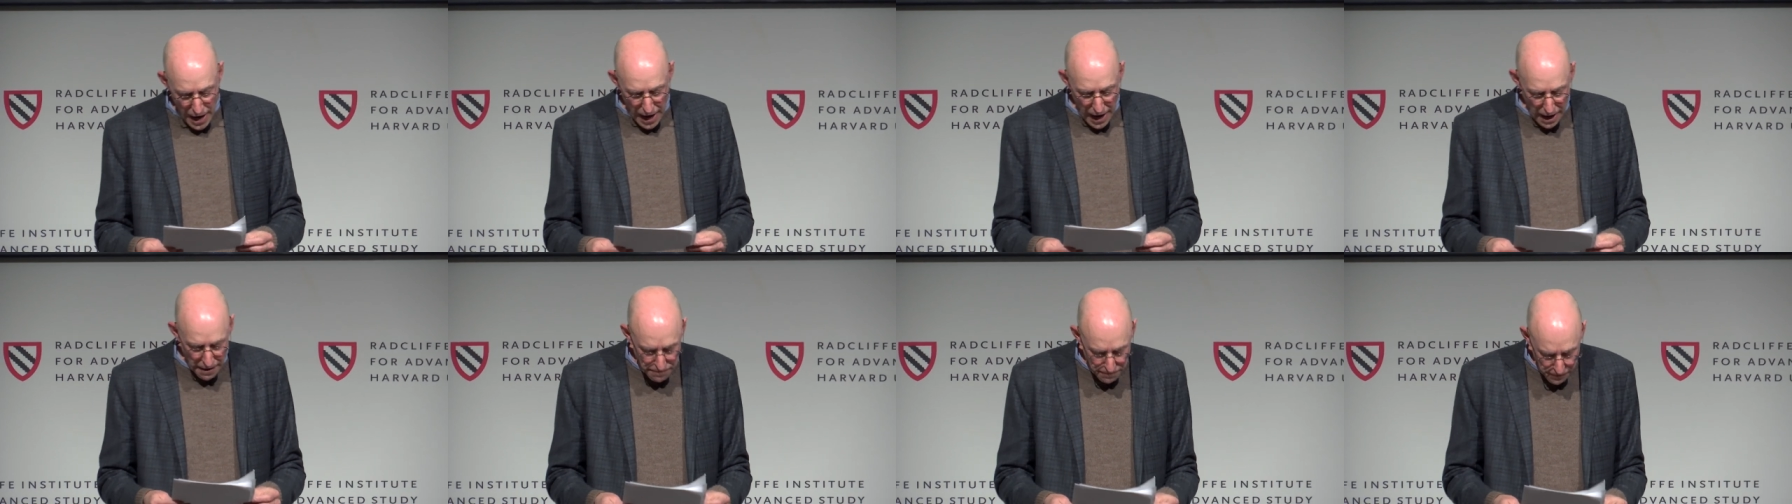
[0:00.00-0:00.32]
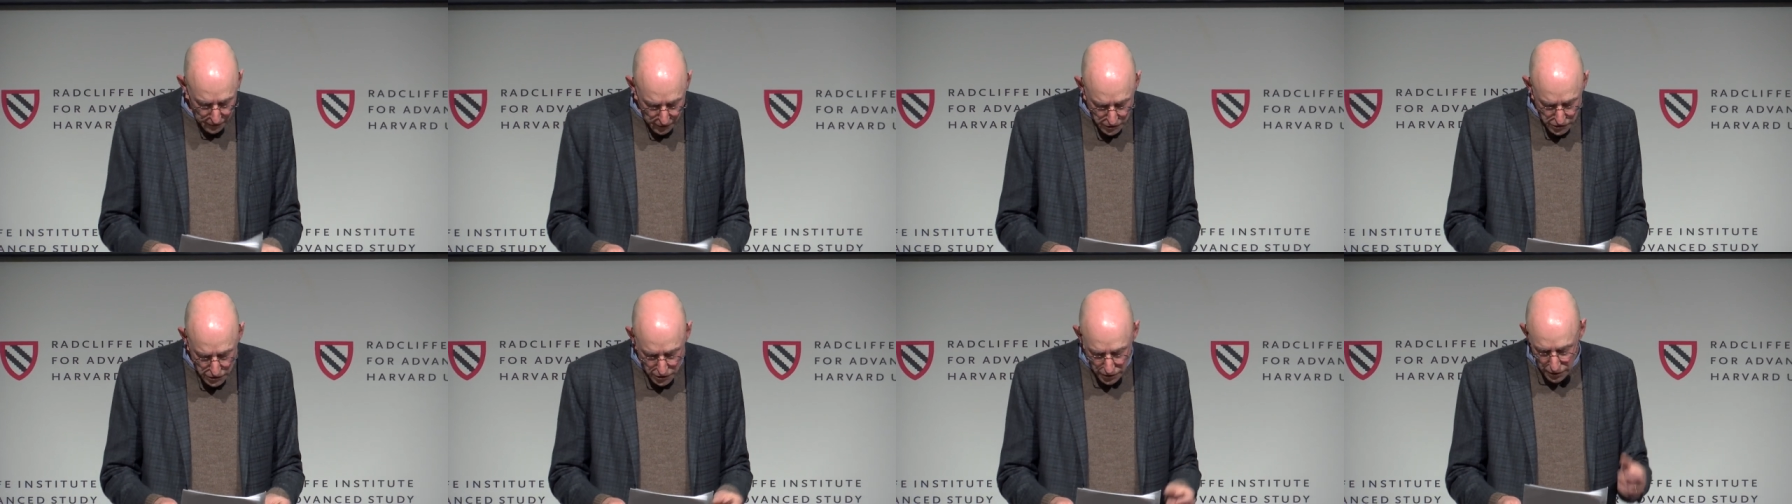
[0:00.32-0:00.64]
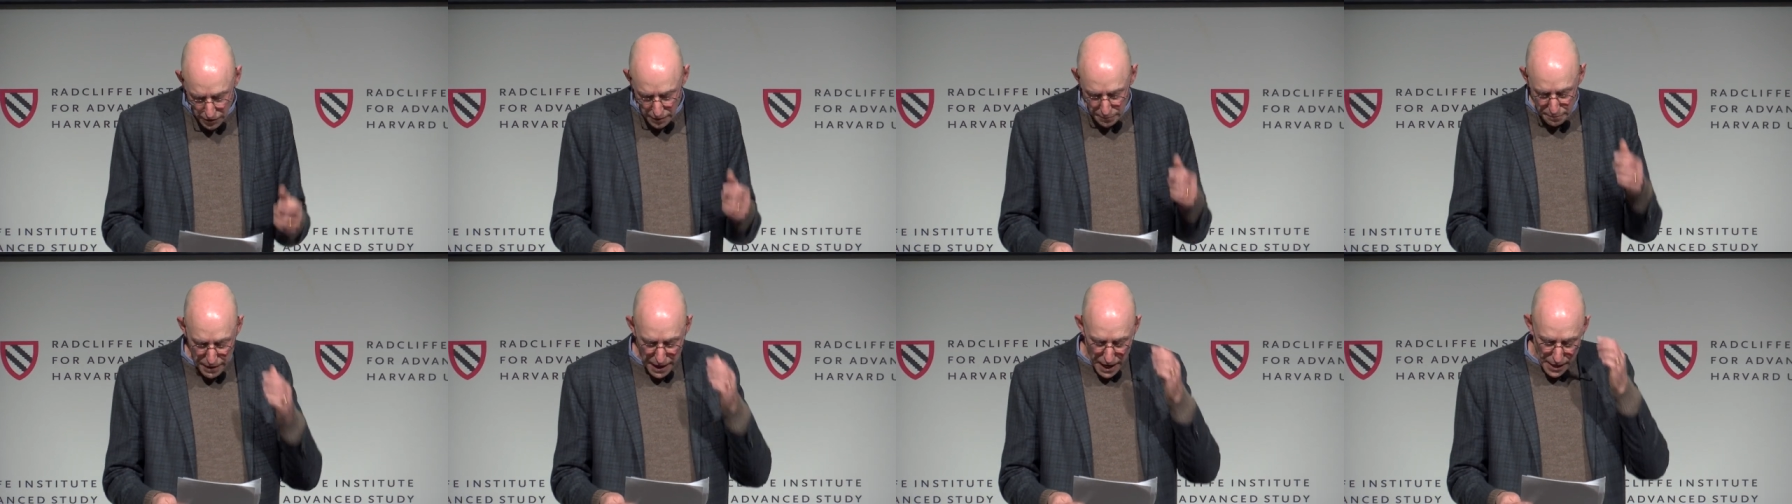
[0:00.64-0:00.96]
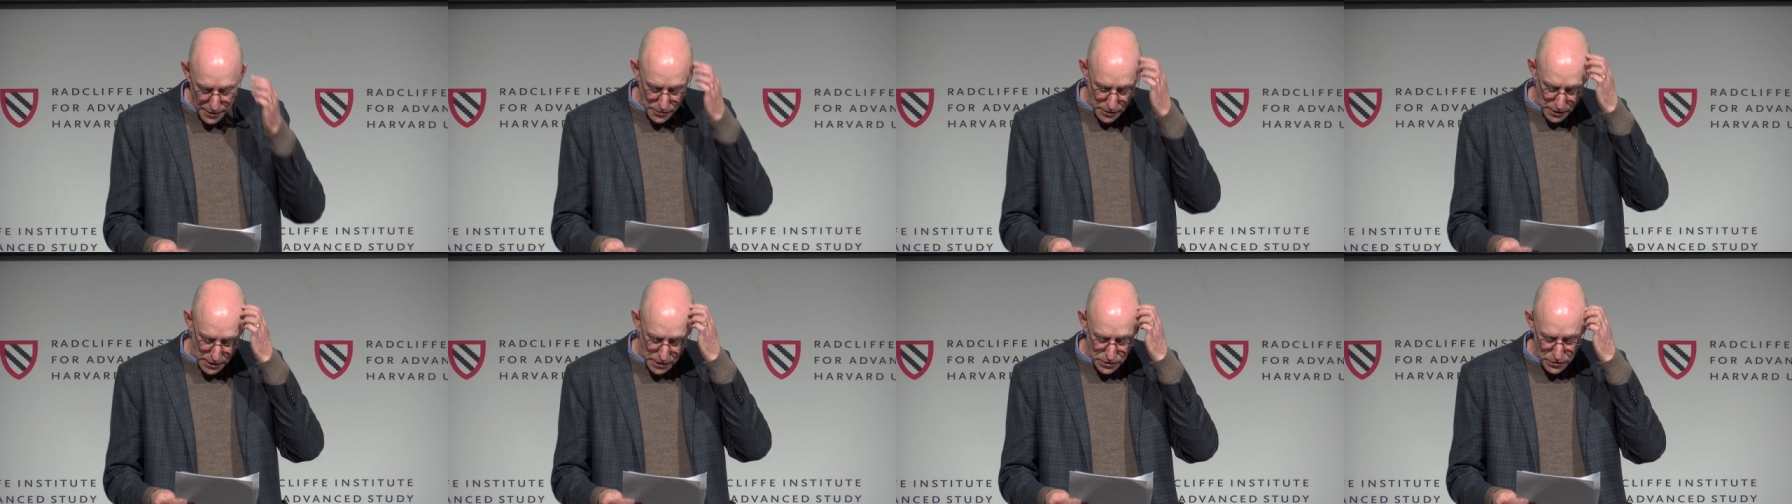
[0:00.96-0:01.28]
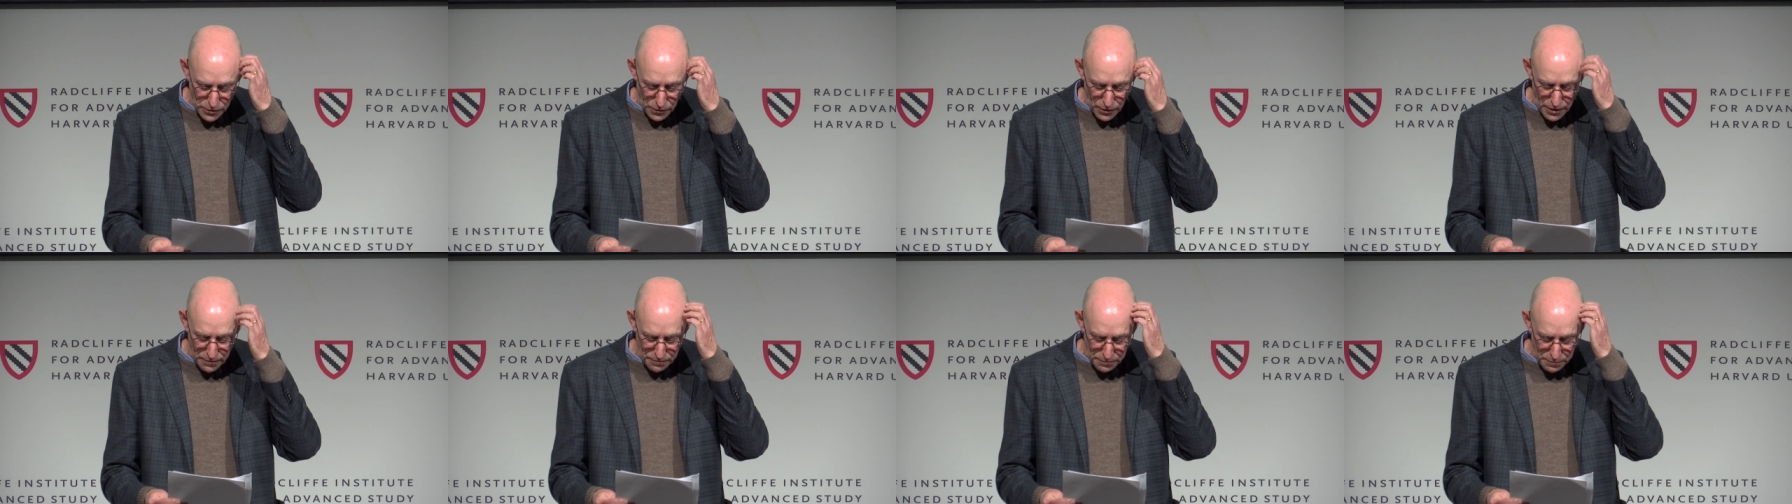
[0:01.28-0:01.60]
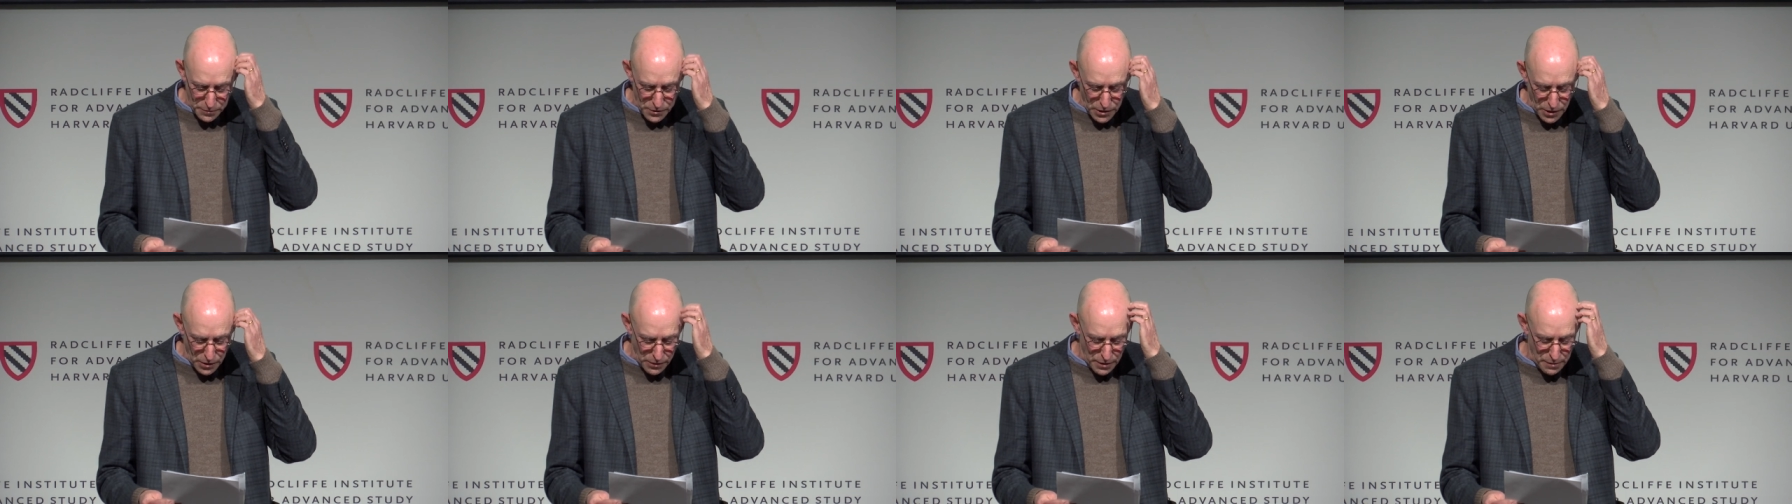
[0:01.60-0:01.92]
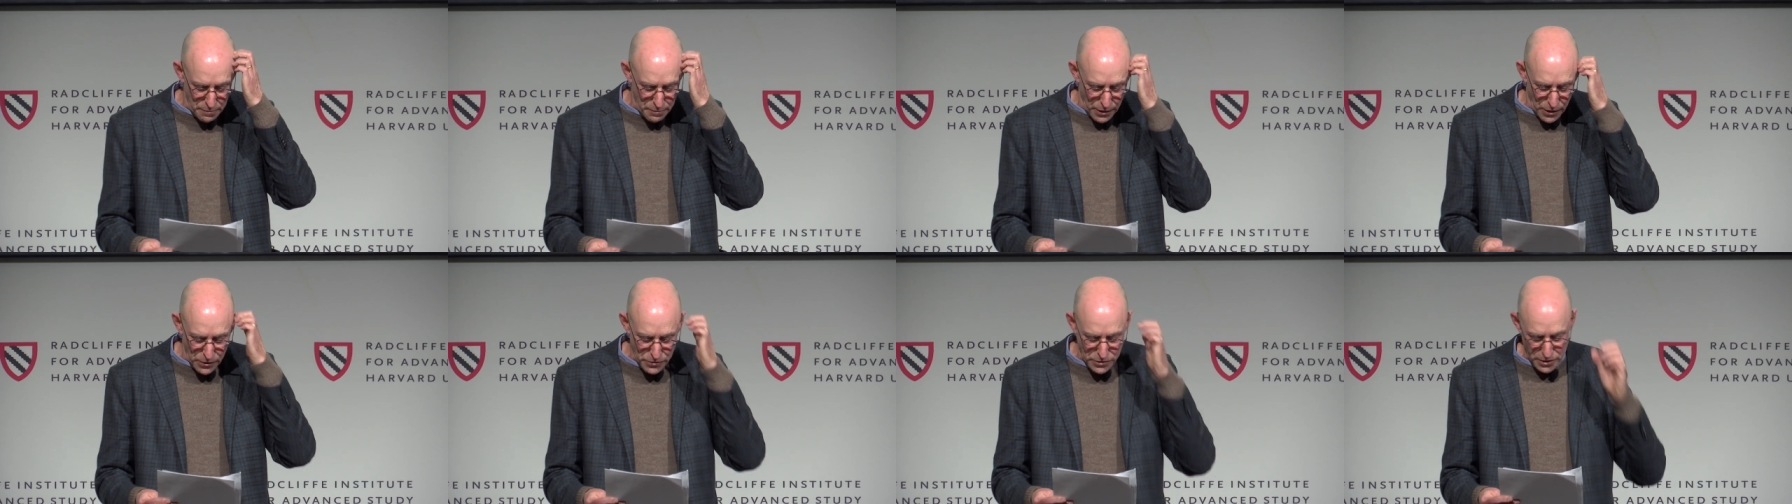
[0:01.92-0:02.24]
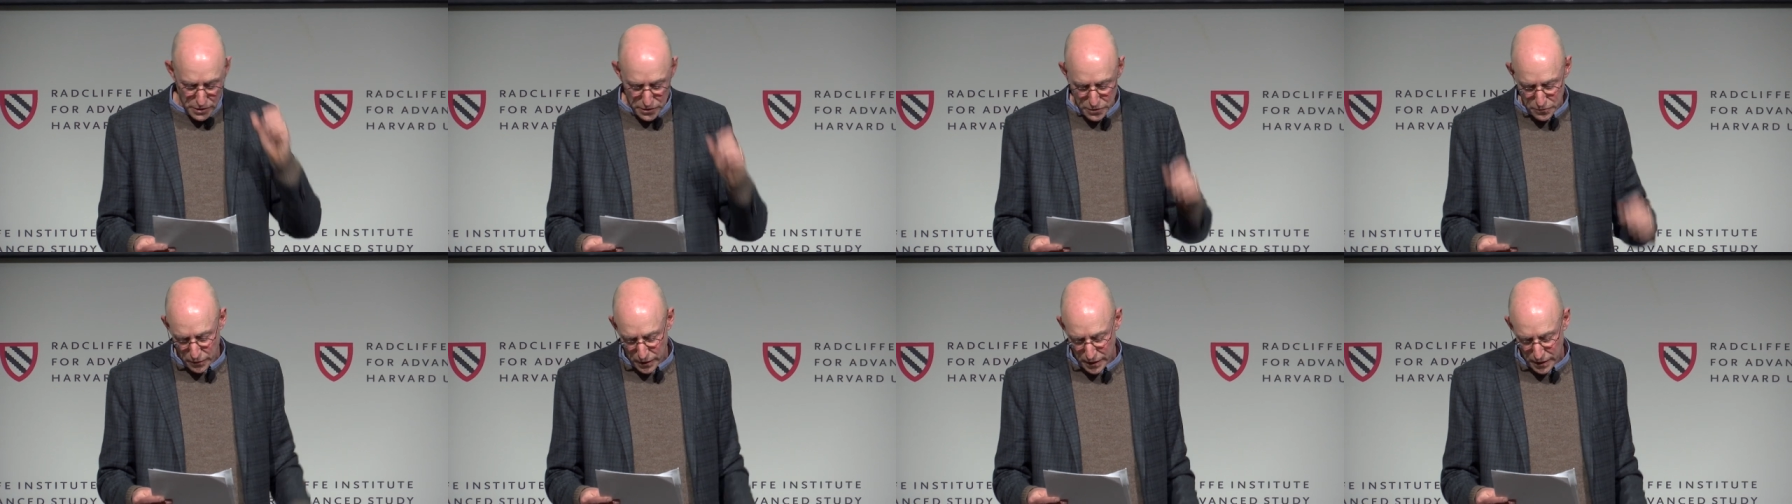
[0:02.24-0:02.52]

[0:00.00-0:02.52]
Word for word: I first heard Patrick's story from Tony Bossis,